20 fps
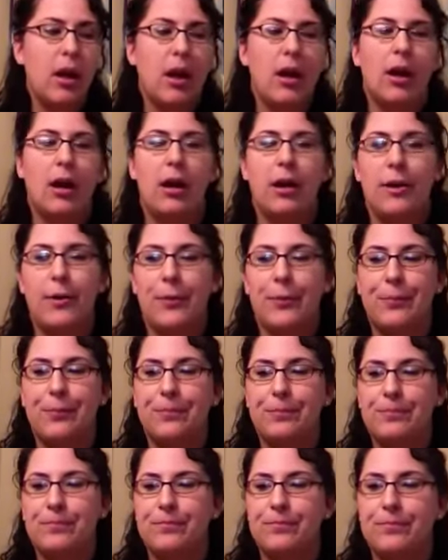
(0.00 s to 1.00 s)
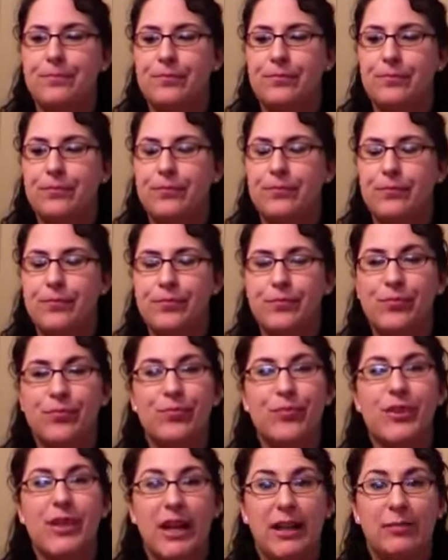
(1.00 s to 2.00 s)

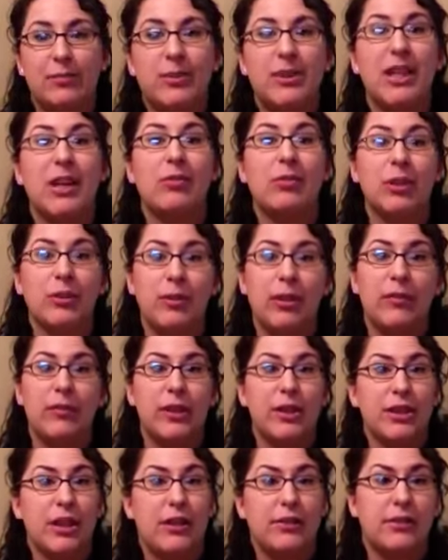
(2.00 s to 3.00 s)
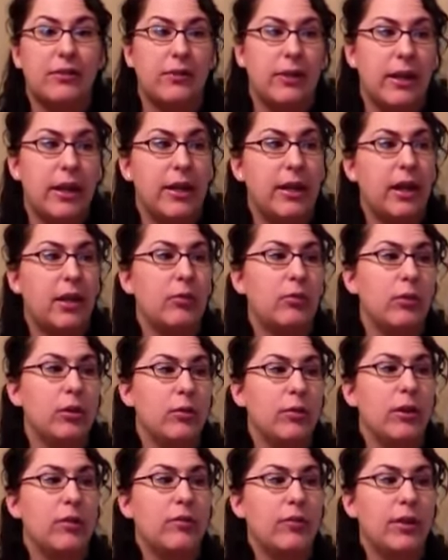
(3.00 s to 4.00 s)
Yeah, because I really want to finish House of Night, and I really
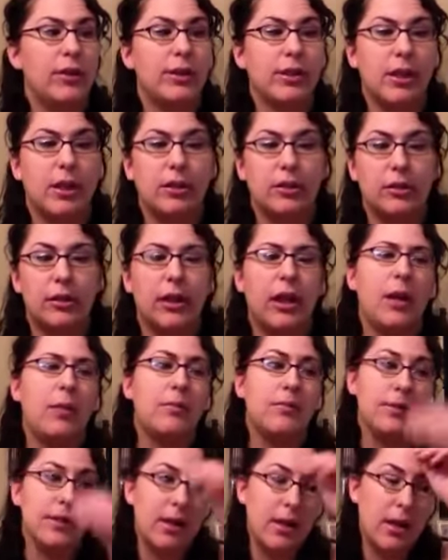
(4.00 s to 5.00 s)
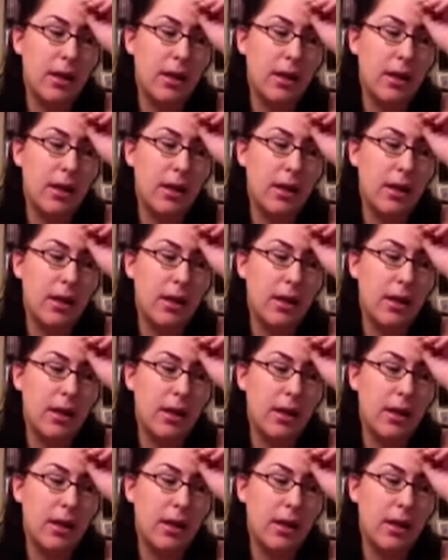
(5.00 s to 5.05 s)
want to finish The Hunger Games.